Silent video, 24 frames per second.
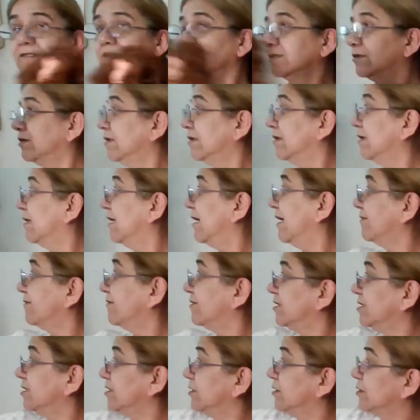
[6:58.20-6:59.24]
So I'll have
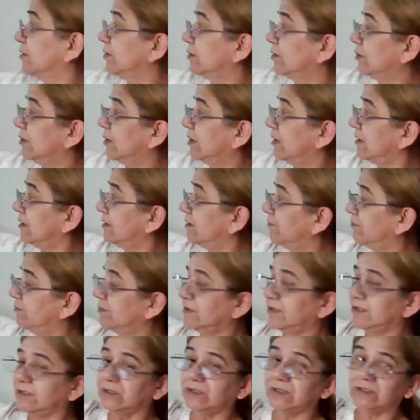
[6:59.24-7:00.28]
to
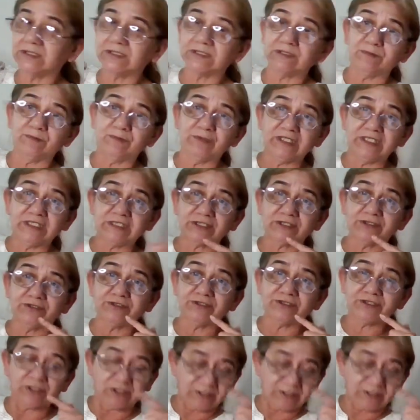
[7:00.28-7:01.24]
do some research